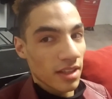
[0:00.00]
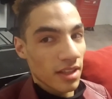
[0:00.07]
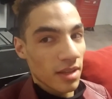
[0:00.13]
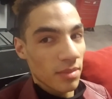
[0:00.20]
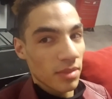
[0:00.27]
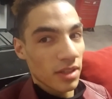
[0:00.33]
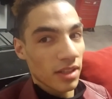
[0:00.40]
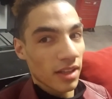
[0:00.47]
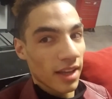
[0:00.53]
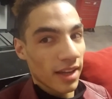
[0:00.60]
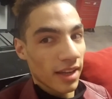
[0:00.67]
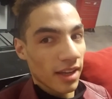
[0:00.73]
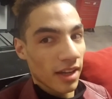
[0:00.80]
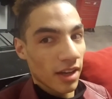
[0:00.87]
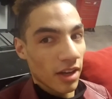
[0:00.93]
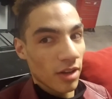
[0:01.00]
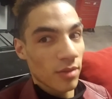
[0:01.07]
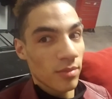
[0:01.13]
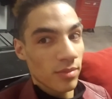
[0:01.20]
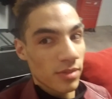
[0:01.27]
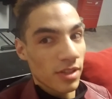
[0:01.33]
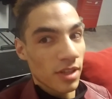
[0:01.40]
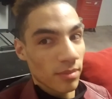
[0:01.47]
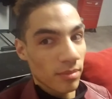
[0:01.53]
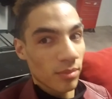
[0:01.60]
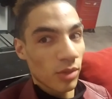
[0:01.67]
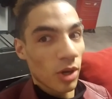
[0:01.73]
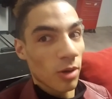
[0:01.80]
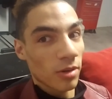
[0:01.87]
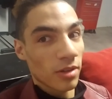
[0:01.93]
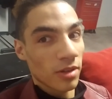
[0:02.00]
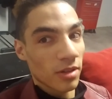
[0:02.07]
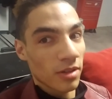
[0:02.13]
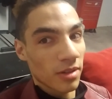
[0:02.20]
and be like, oh, something broke.